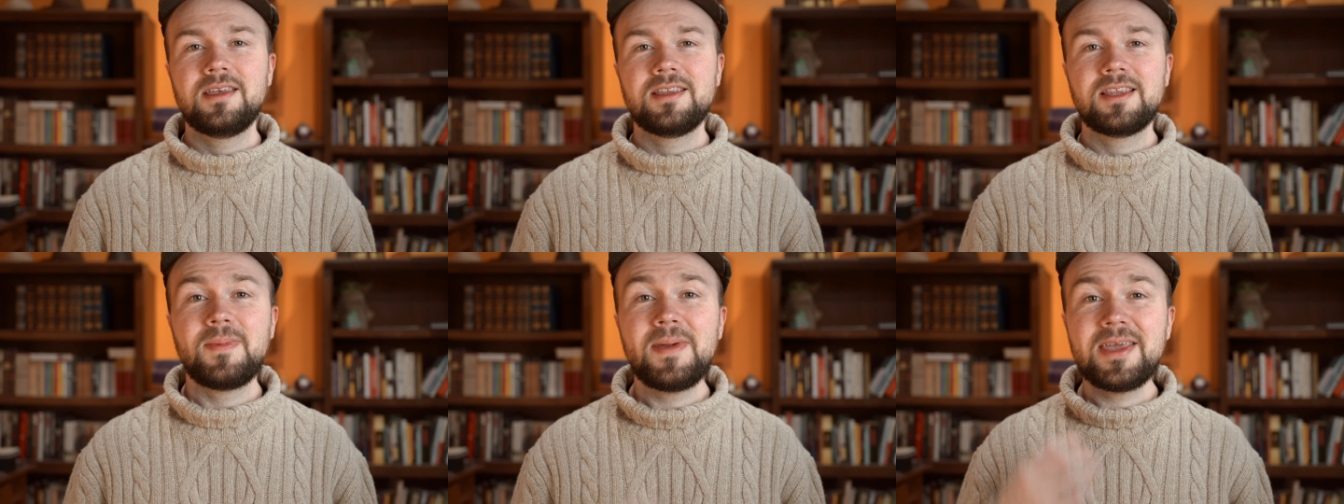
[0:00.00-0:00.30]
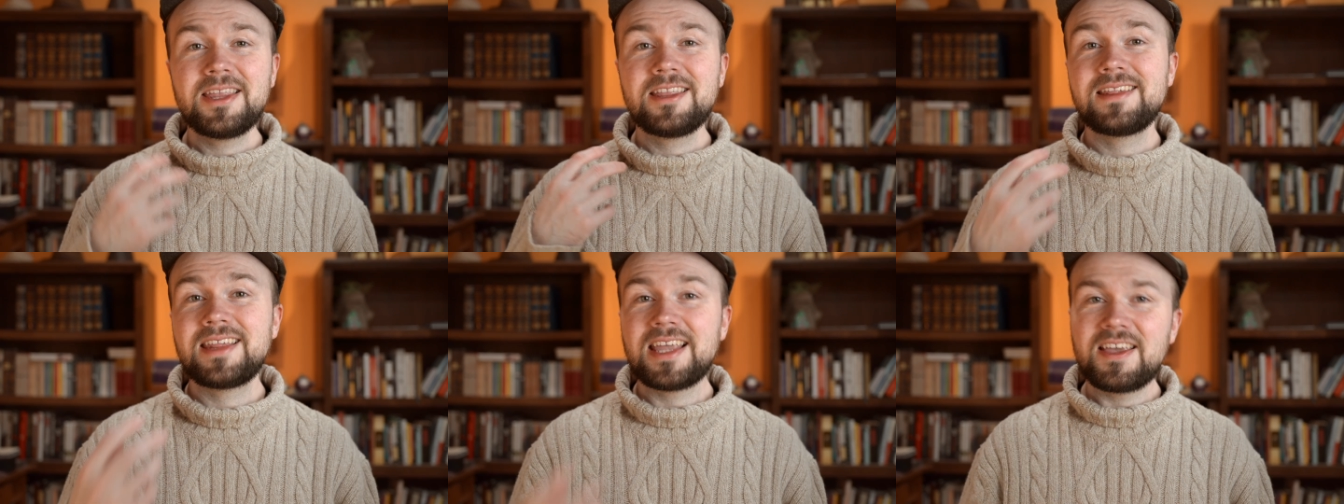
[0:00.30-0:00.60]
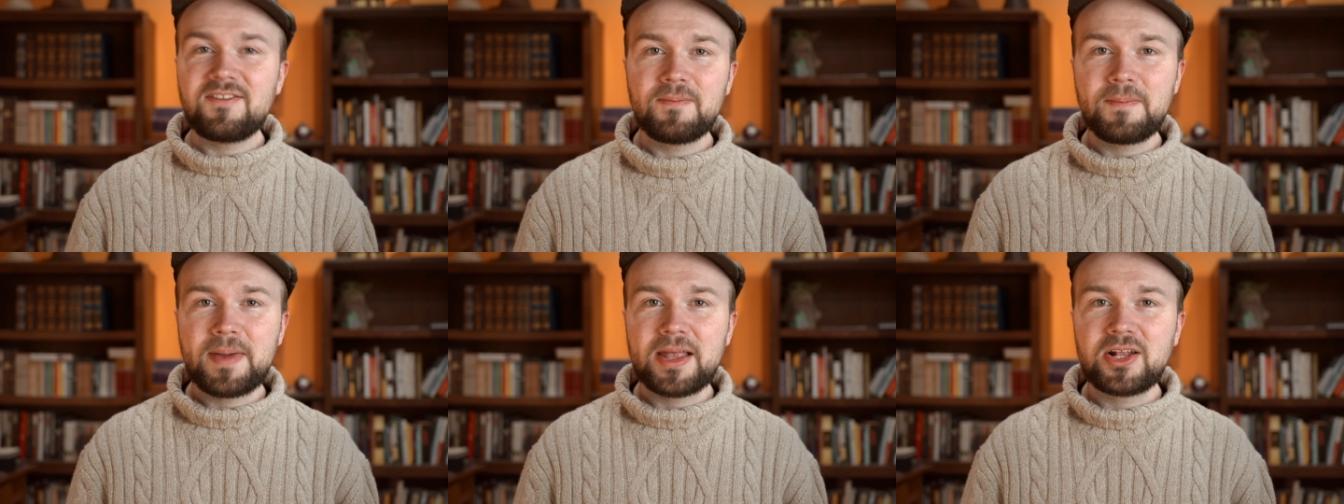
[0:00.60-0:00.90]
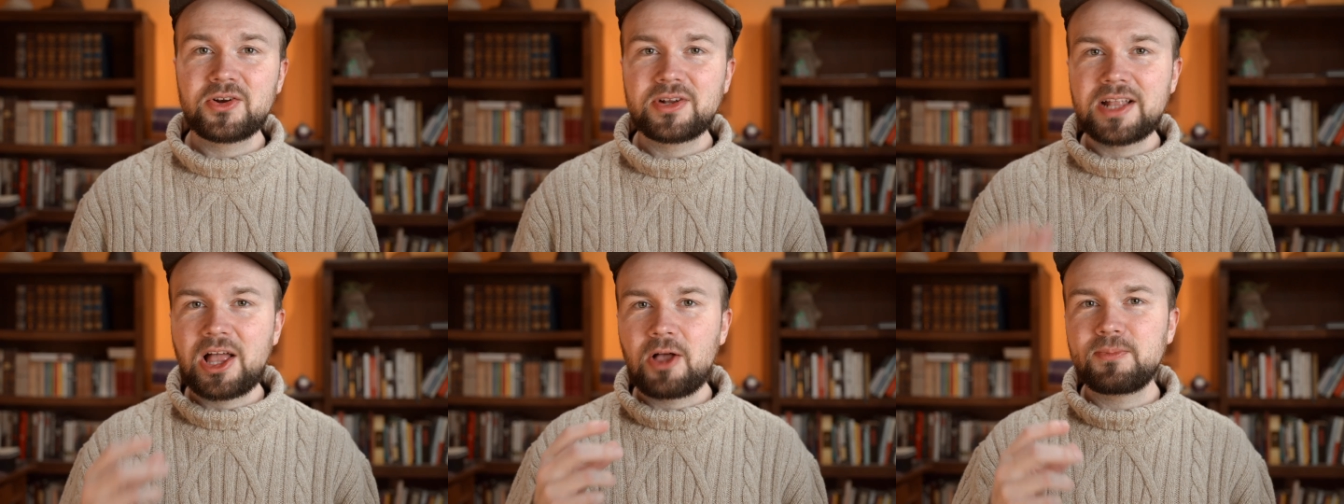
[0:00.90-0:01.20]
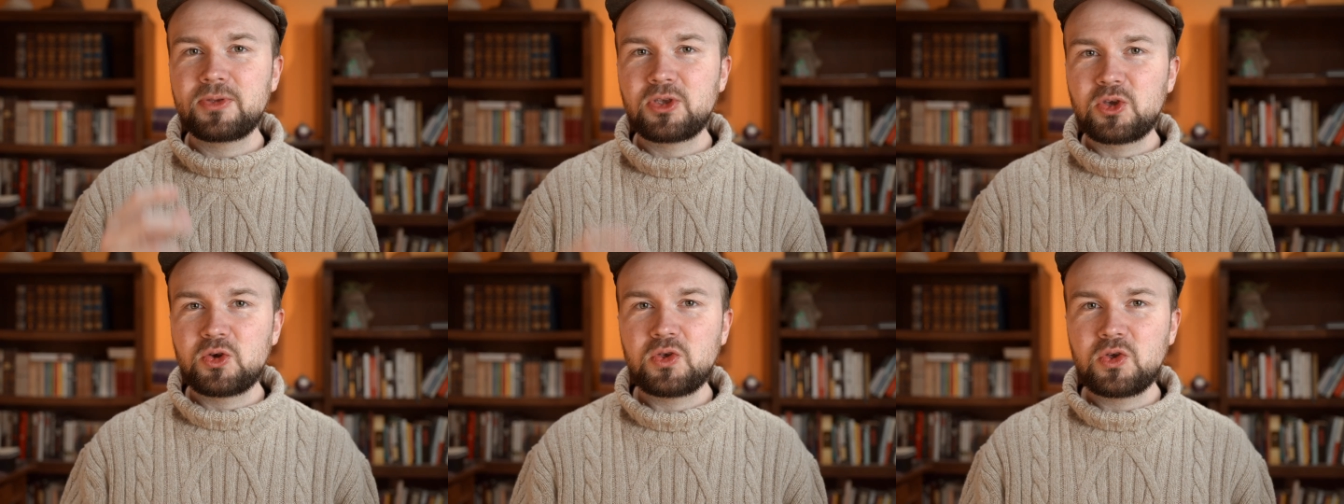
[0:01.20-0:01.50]
To make this even better and
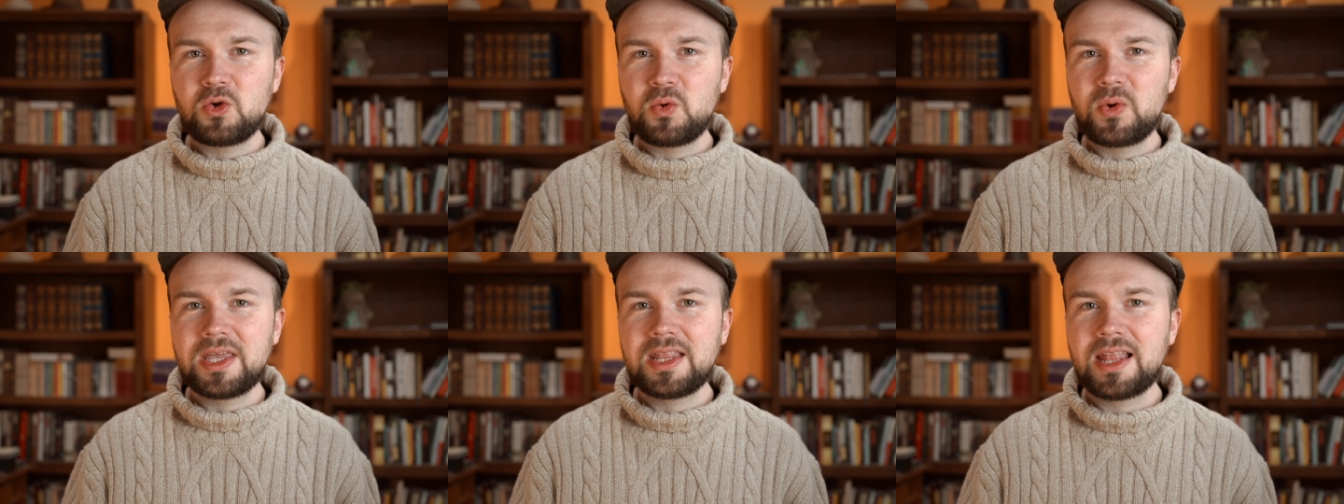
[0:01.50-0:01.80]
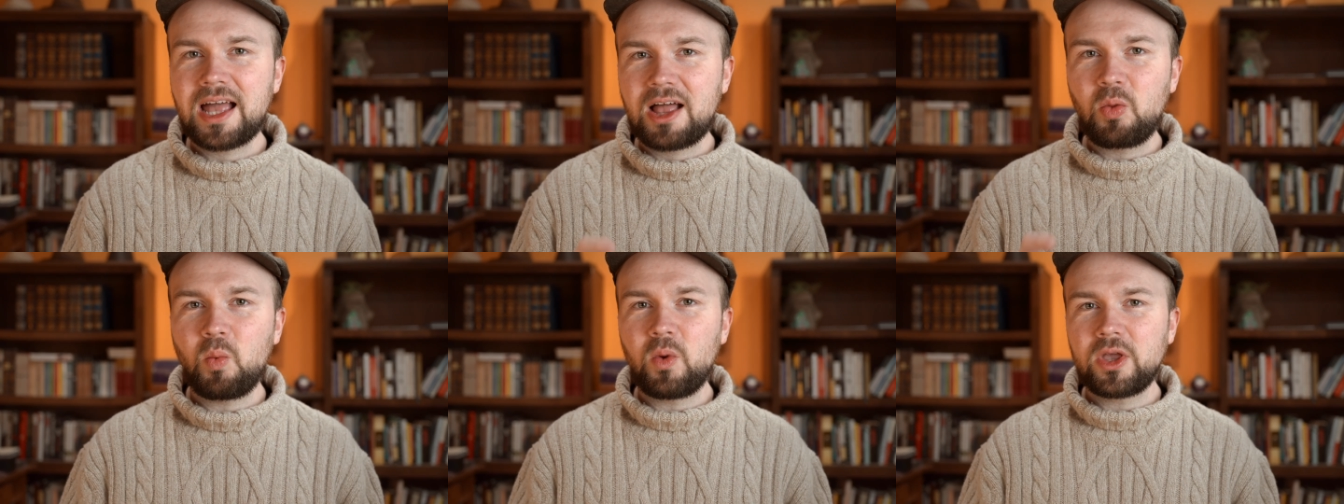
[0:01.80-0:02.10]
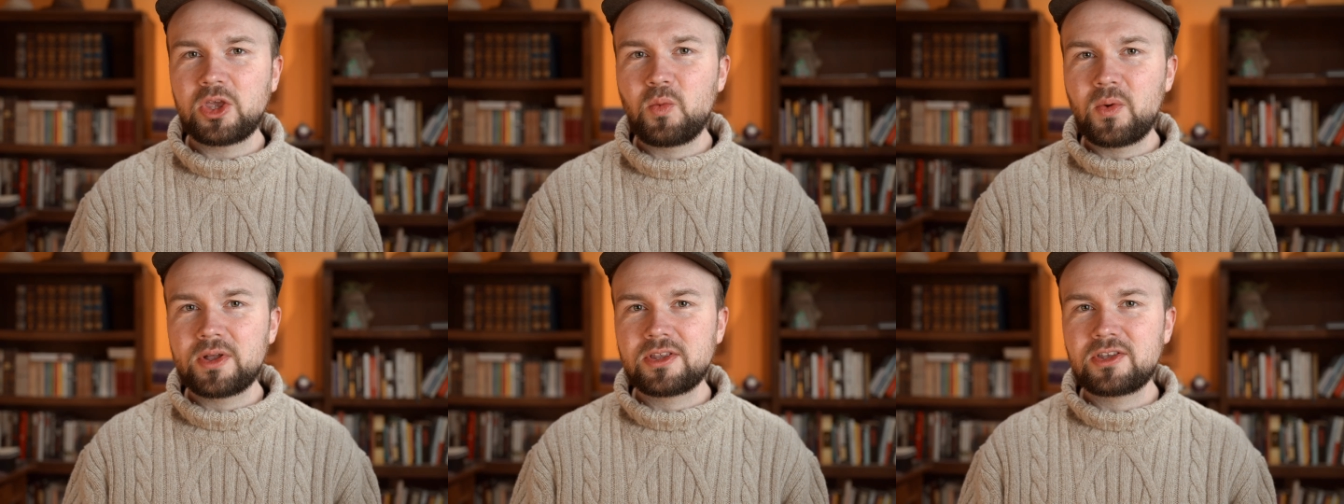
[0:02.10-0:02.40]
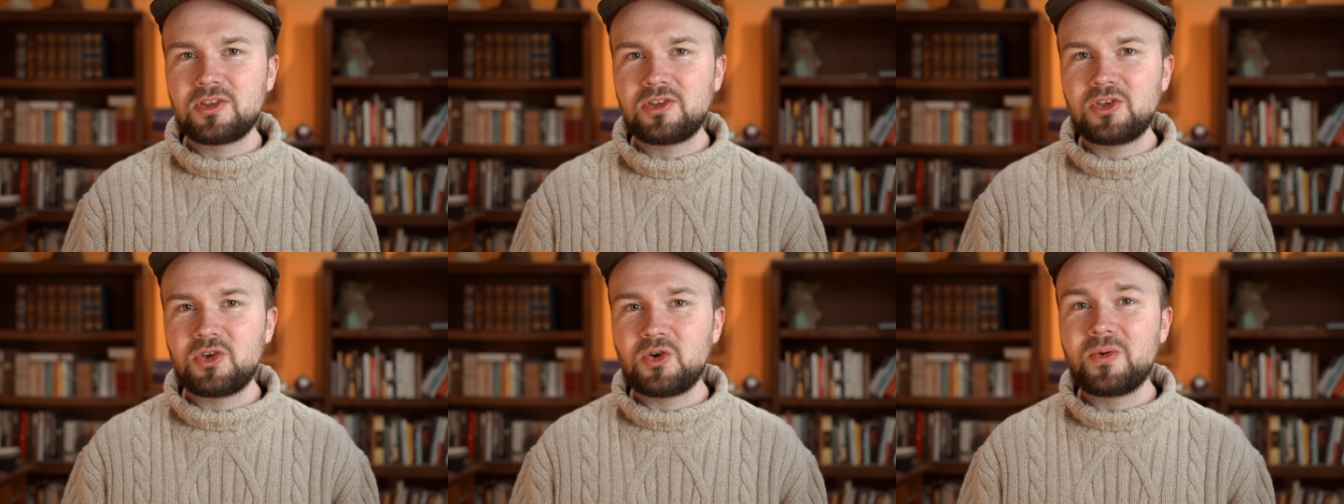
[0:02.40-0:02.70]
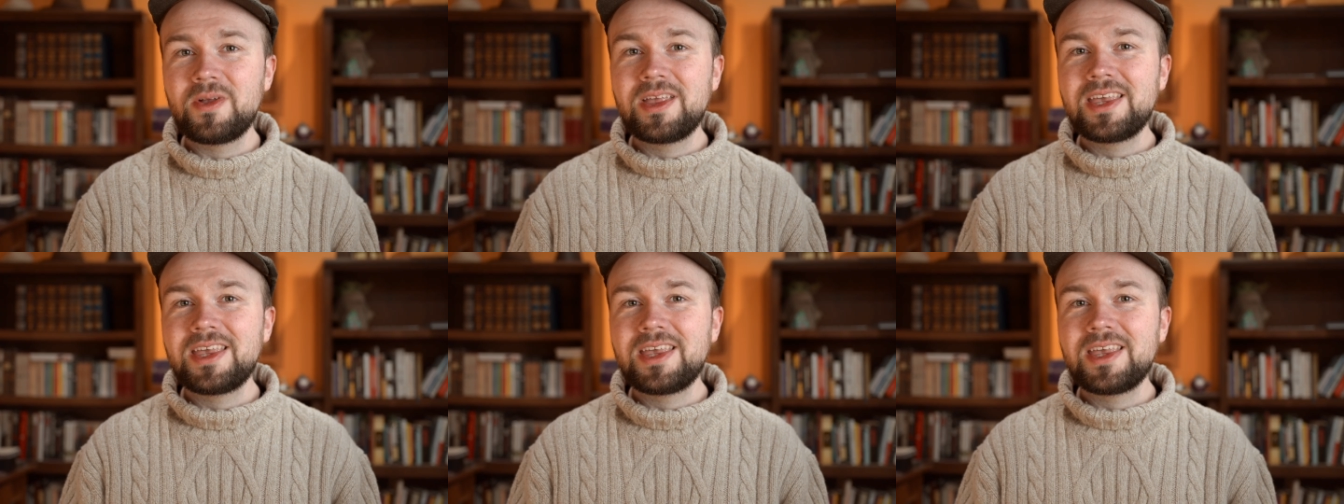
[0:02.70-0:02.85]
help cue you in on what you want to do,